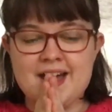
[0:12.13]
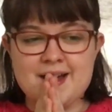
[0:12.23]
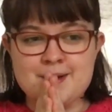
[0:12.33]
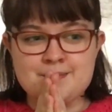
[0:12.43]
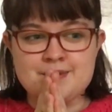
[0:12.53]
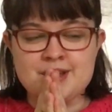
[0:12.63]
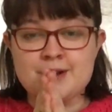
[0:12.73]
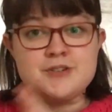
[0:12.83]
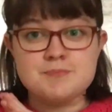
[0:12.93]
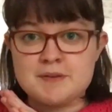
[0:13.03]
They're
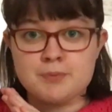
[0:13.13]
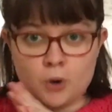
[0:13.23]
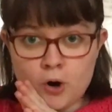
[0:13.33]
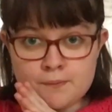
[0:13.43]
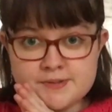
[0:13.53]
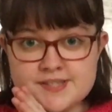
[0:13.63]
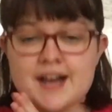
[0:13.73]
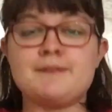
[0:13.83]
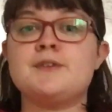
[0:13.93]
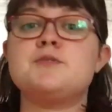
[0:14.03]
going to be props
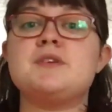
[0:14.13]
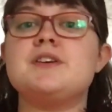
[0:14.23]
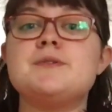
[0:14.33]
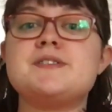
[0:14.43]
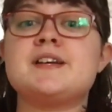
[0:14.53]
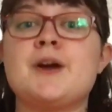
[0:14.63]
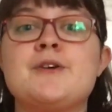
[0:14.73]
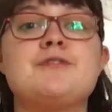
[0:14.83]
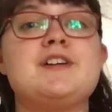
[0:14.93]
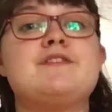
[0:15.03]
that I'm going to be using
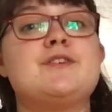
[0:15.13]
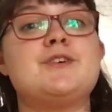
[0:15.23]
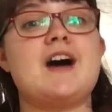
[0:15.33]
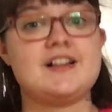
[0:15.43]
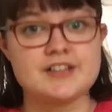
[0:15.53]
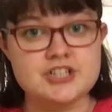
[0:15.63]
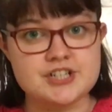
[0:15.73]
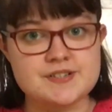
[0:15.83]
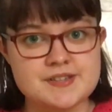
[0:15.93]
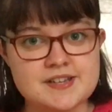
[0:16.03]
hopefully for
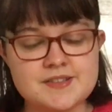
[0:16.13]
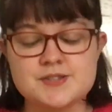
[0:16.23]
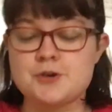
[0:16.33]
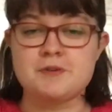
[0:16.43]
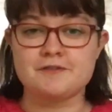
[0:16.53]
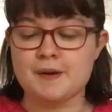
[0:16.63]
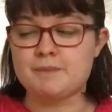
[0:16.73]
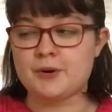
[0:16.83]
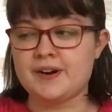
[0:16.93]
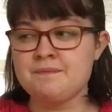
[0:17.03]
LAGC this coming
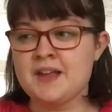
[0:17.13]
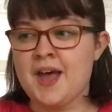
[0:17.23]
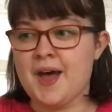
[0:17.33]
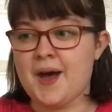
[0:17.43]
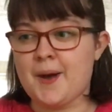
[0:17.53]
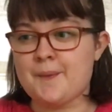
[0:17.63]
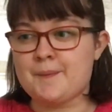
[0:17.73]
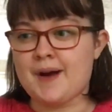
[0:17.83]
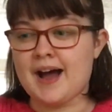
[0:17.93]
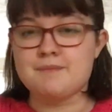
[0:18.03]
February.
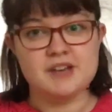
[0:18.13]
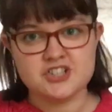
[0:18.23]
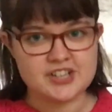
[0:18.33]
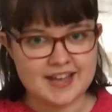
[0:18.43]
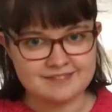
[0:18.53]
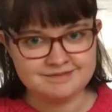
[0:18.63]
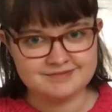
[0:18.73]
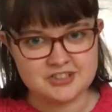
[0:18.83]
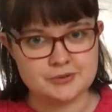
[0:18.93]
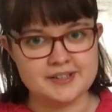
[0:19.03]
I'm yet again
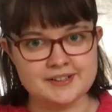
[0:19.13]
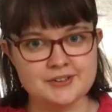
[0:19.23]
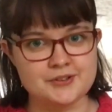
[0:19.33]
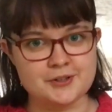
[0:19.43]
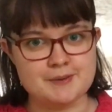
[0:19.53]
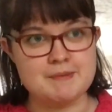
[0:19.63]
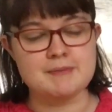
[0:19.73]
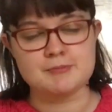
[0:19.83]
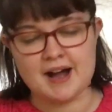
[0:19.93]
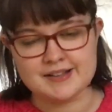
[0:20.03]
doing another
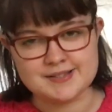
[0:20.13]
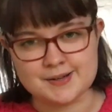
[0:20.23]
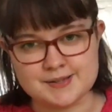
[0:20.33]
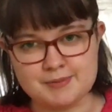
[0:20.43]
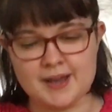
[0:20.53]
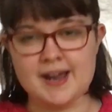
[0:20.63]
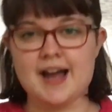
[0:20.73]
Mabel Pines cosplay.